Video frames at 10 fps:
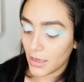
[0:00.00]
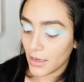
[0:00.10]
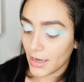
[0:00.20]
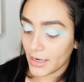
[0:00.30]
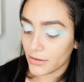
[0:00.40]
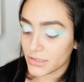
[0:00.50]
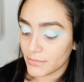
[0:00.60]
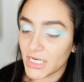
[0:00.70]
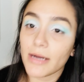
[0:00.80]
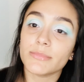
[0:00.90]
I know
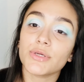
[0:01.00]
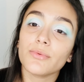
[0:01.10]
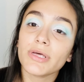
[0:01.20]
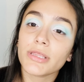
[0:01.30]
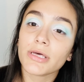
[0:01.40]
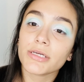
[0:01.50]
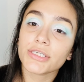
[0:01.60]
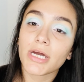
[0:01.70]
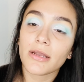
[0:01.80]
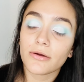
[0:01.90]
sometimes with
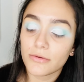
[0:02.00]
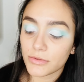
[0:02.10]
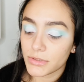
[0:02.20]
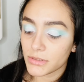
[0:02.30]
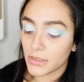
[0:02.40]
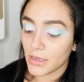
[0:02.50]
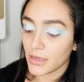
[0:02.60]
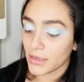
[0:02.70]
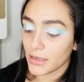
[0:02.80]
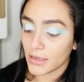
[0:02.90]
shadows,
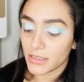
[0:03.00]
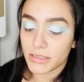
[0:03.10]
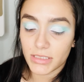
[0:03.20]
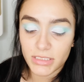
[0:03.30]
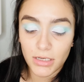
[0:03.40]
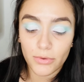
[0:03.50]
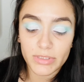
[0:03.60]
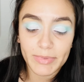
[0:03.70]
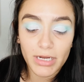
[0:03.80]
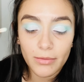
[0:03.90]
it doesn't always
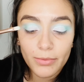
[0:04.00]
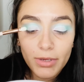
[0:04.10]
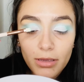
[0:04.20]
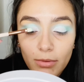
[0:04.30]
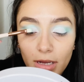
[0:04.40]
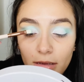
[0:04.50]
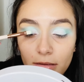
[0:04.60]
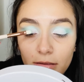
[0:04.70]
pick up really well.